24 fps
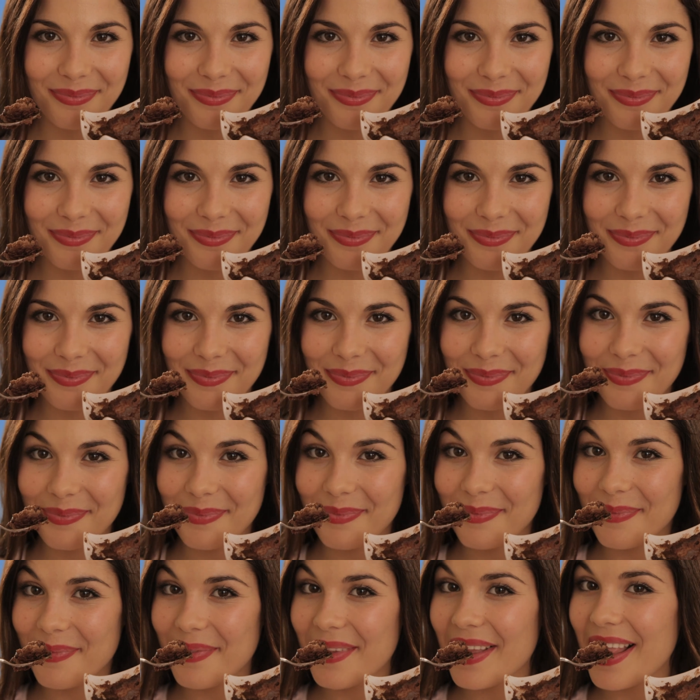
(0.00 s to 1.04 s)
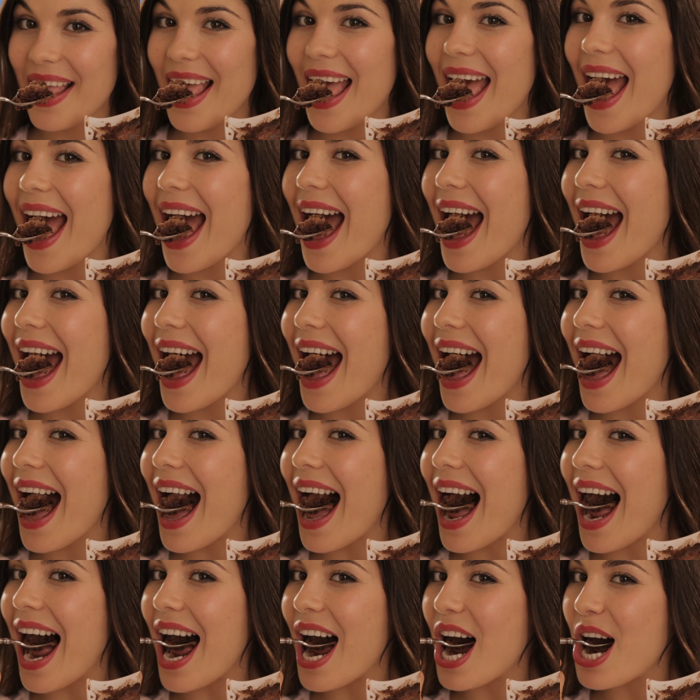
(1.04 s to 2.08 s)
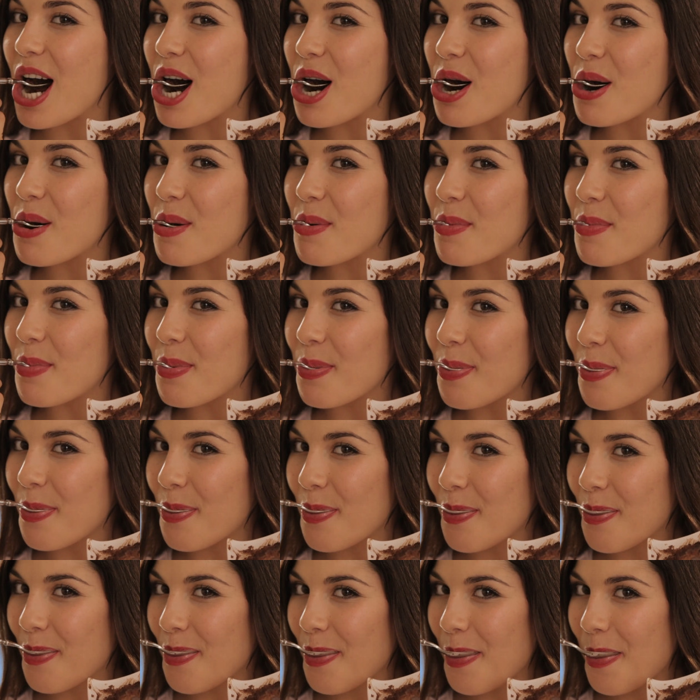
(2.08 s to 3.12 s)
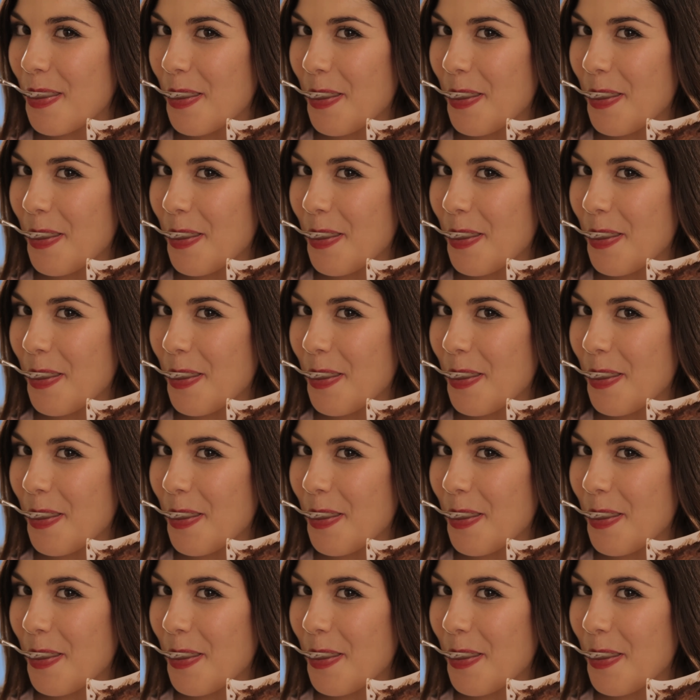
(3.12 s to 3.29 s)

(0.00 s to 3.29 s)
moving on to the last item on our list.